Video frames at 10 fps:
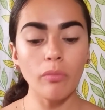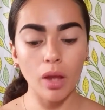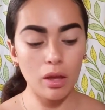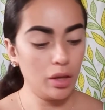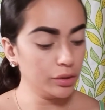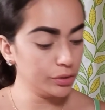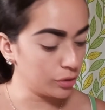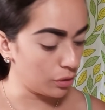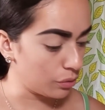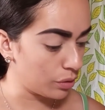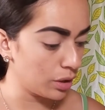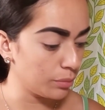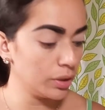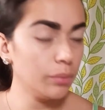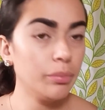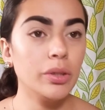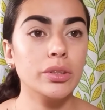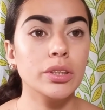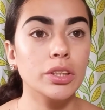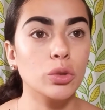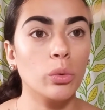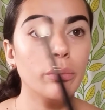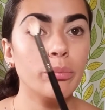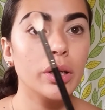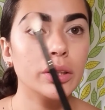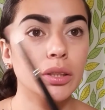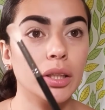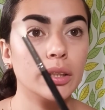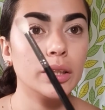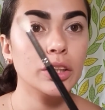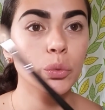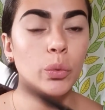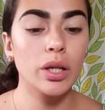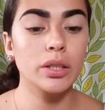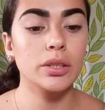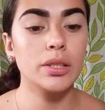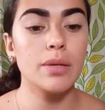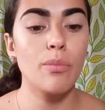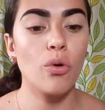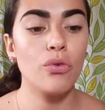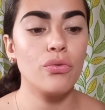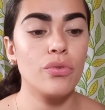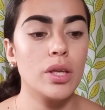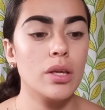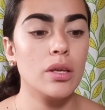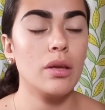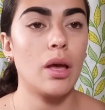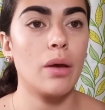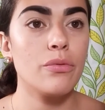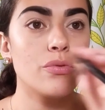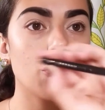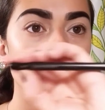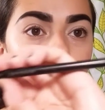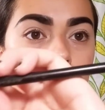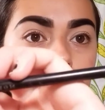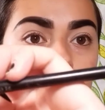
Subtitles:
So I'm gonna be using just one brush, and it's this one. It's the Morphe M441,